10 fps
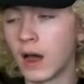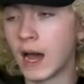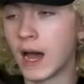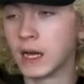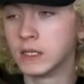
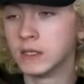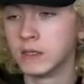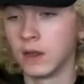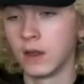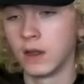and
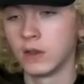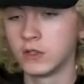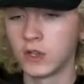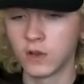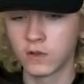
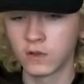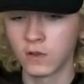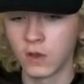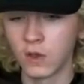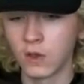
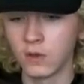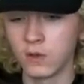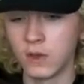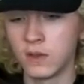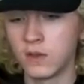just
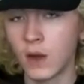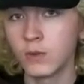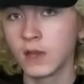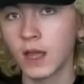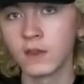
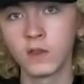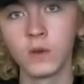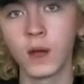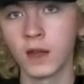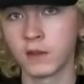don't get
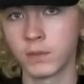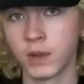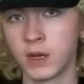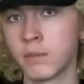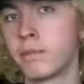too het up
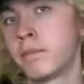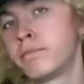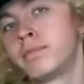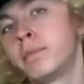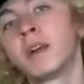in
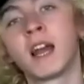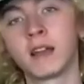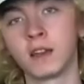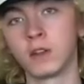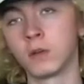
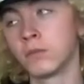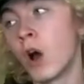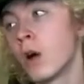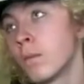planning them.